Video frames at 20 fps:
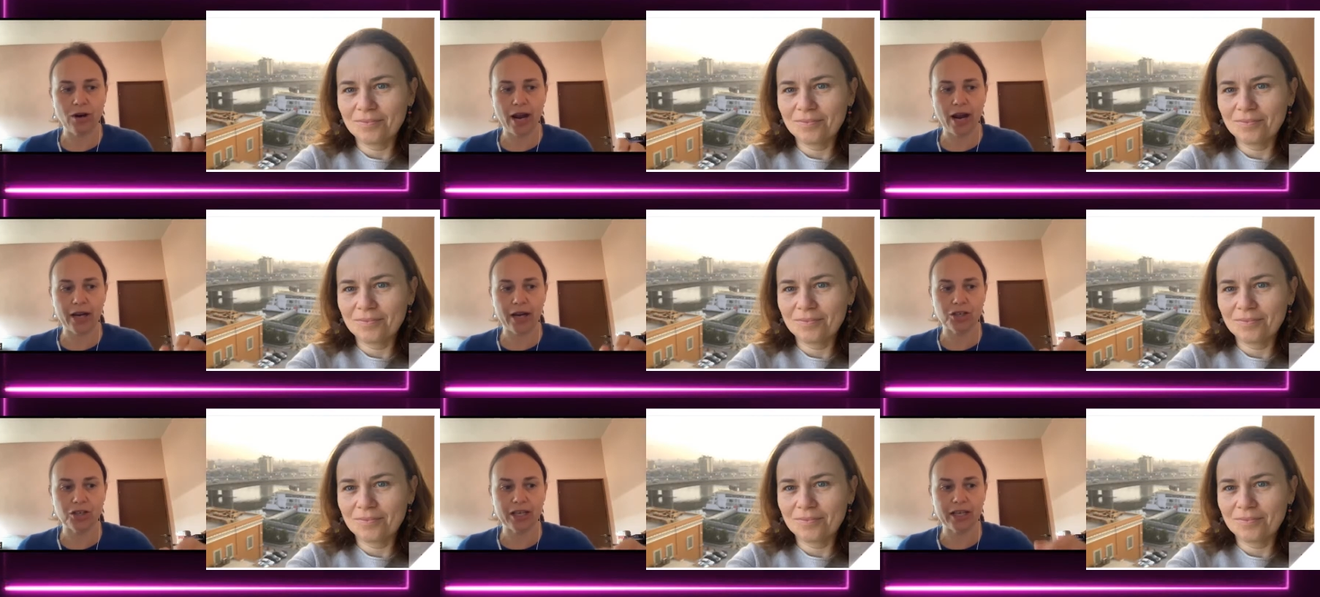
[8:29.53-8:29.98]

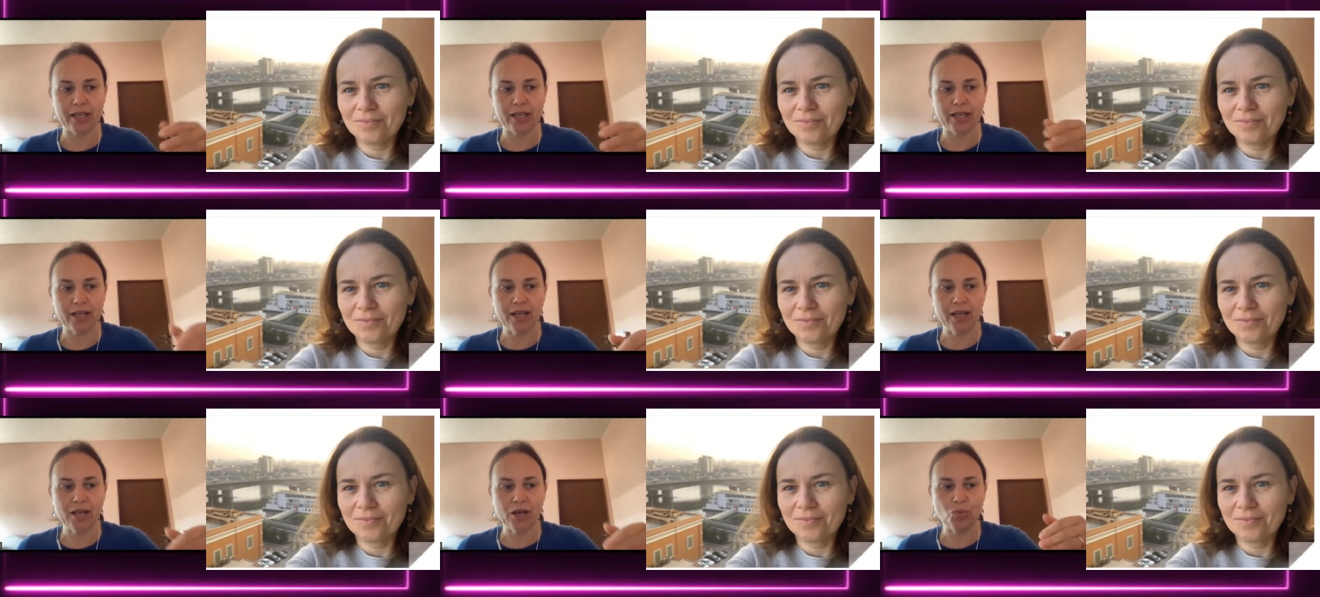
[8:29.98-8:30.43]
Speaker 1: Actually,
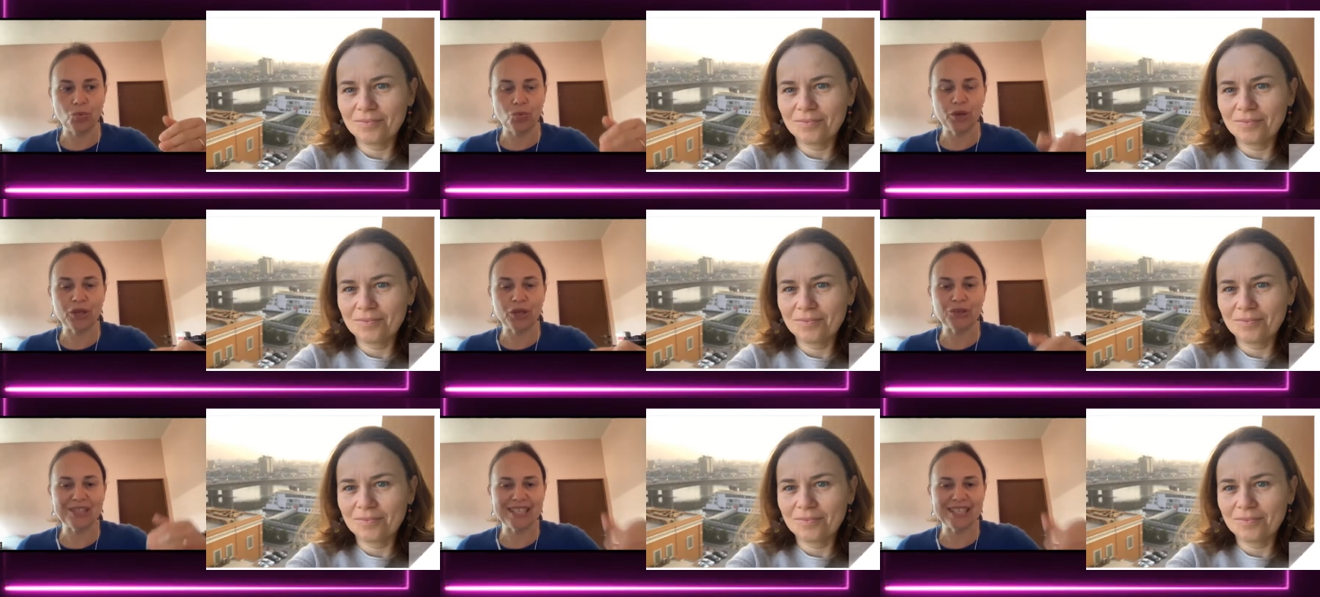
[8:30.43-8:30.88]
we
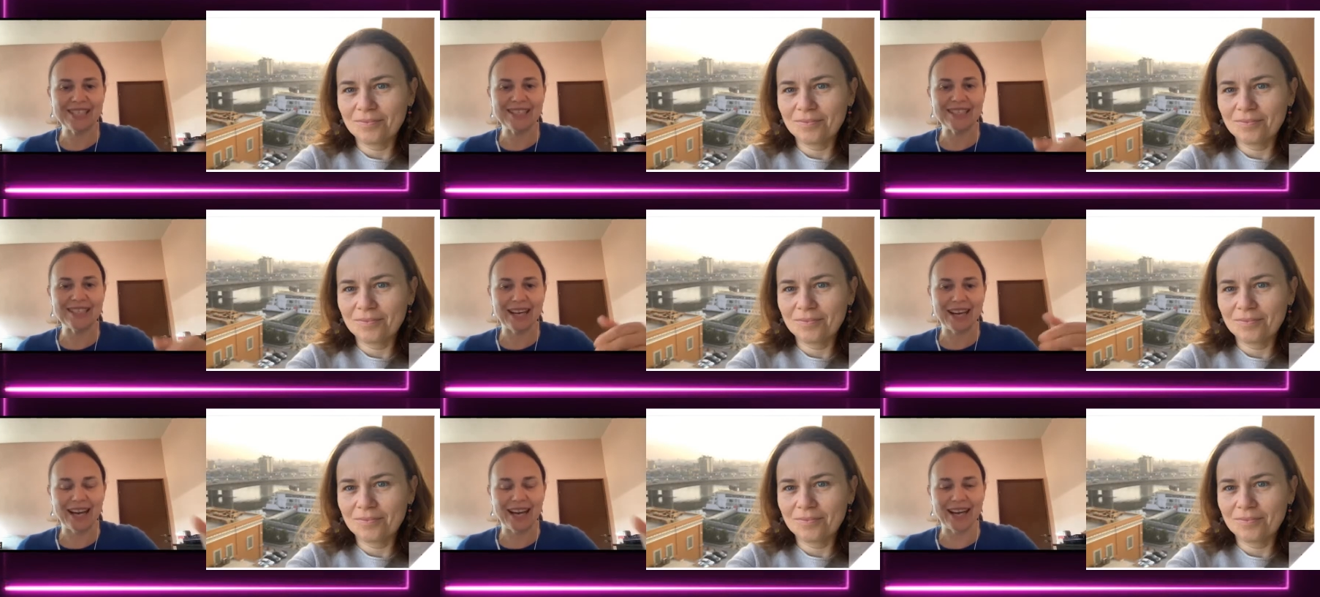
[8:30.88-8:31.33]
could see the
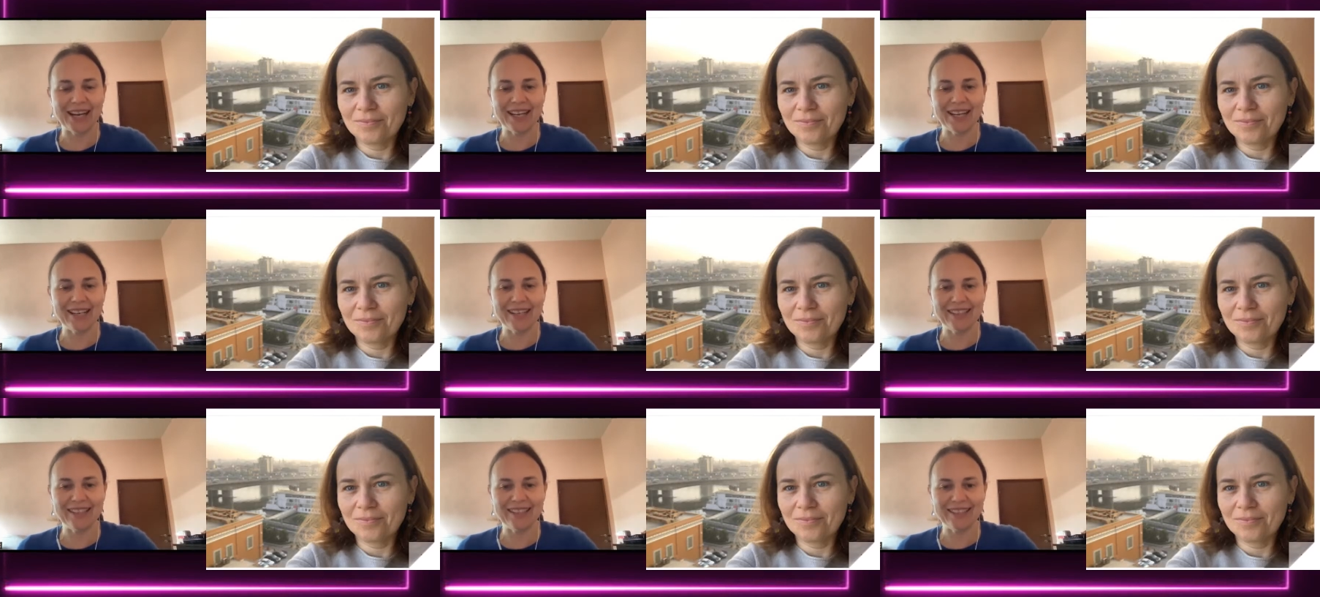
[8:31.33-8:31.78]
Nile.
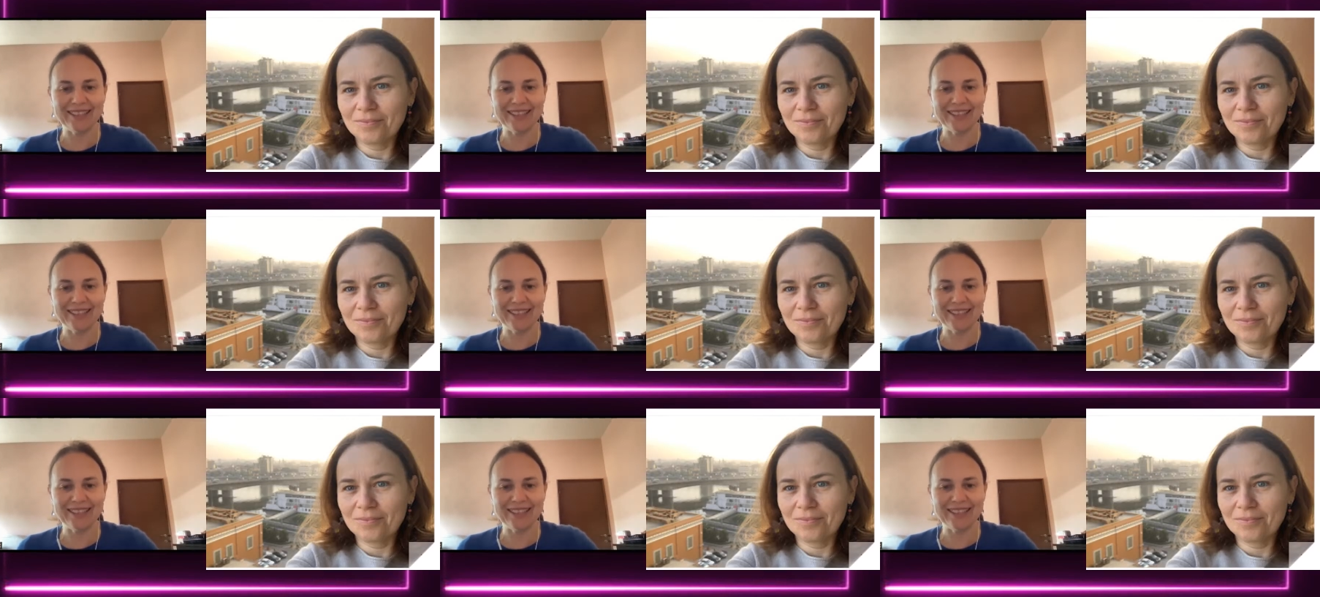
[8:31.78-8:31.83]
